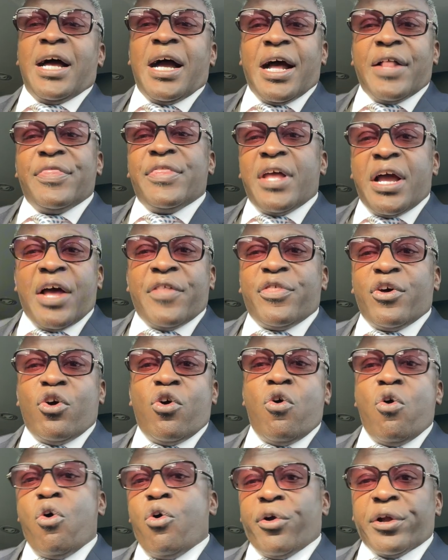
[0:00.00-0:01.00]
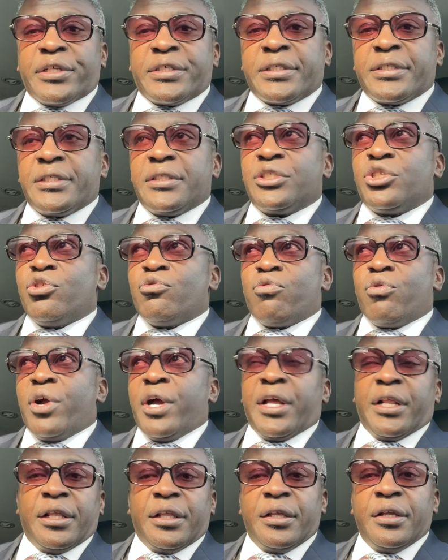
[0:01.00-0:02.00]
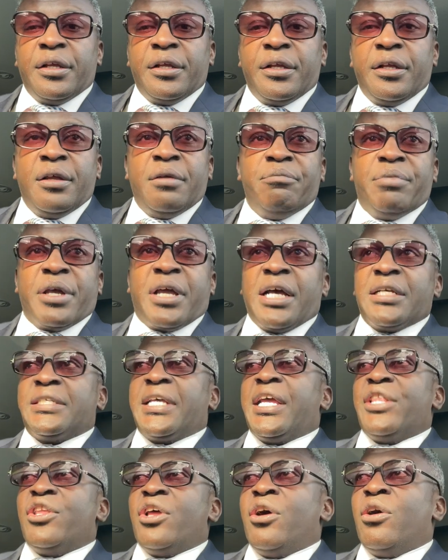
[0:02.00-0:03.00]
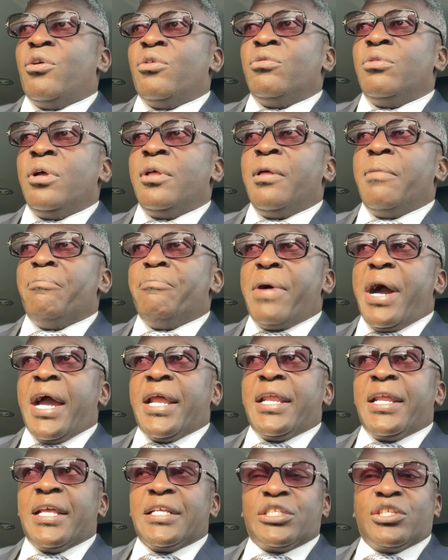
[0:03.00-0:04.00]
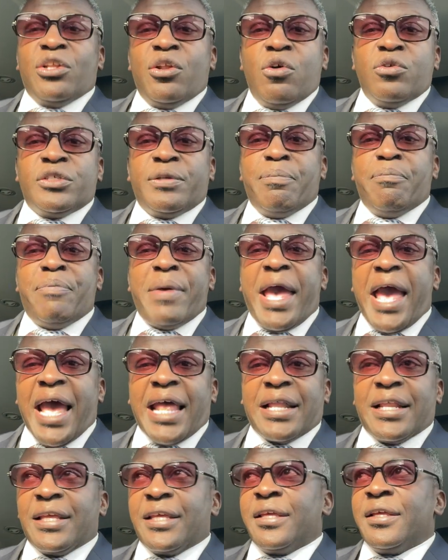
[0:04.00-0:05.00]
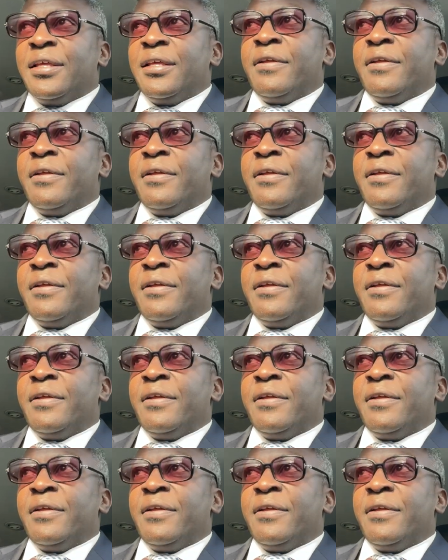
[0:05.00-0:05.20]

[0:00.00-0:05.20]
another horse to run because they know Biden is losing badly.